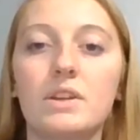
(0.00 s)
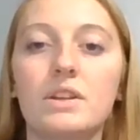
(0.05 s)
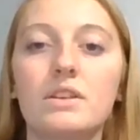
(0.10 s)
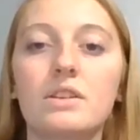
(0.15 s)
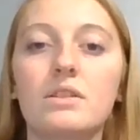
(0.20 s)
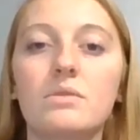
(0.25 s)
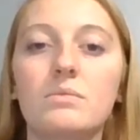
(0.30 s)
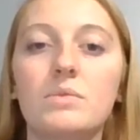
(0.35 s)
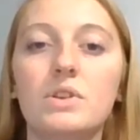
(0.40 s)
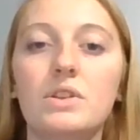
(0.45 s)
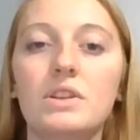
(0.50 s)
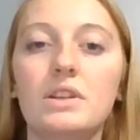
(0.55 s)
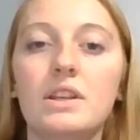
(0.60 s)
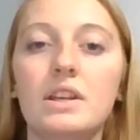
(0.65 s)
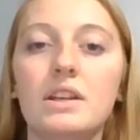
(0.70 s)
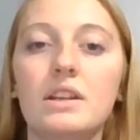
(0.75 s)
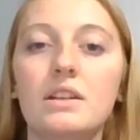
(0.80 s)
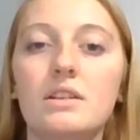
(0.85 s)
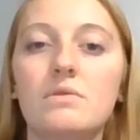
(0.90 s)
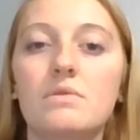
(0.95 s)
in
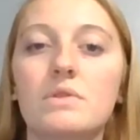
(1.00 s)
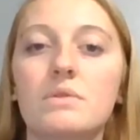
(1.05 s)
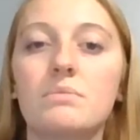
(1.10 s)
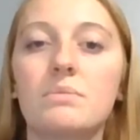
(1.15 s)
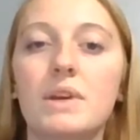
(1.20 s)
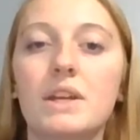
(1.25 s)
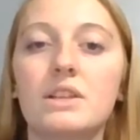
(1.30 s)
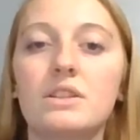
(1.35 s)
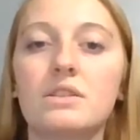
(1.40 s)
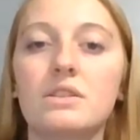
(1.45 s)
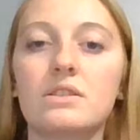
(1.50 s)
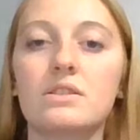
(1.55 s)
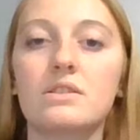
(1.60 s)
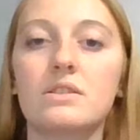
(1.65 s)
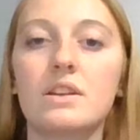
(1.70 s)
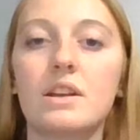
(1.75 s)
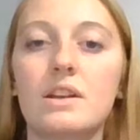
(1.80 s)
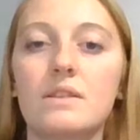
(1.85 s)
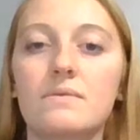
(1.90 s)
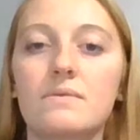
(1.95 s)
communicating with
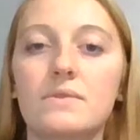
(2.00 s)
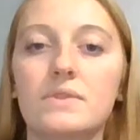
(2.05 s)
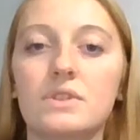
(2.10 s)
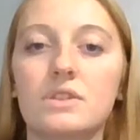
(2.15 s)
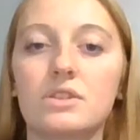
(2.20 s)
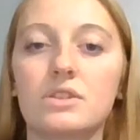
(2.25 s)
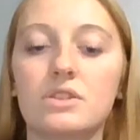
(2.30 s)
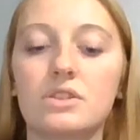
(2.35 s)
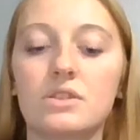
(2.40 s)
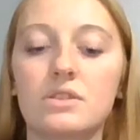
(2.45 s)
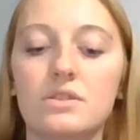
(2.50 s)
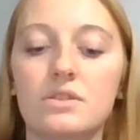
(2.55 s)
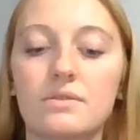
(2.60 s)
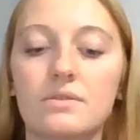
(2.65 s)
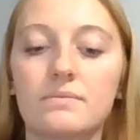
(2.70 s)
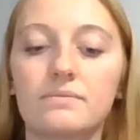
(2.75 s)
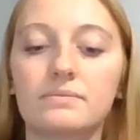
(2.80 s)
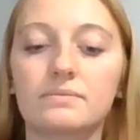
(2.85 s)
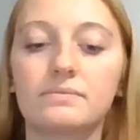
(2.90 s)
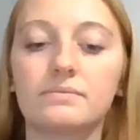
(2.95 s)
patients and physicians.